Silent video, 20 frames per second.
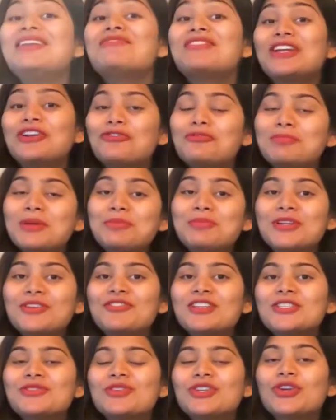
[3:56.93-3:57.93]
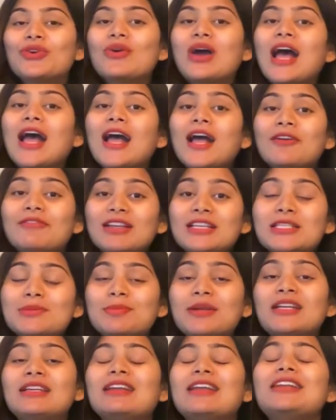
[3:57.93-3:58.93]
one of my previous videos, I have
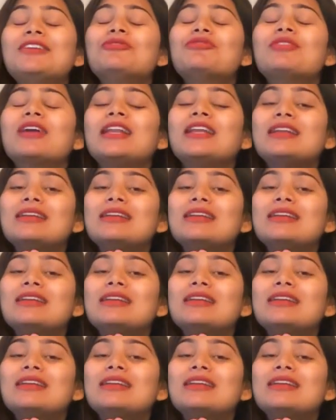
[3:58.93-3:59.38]
explained in very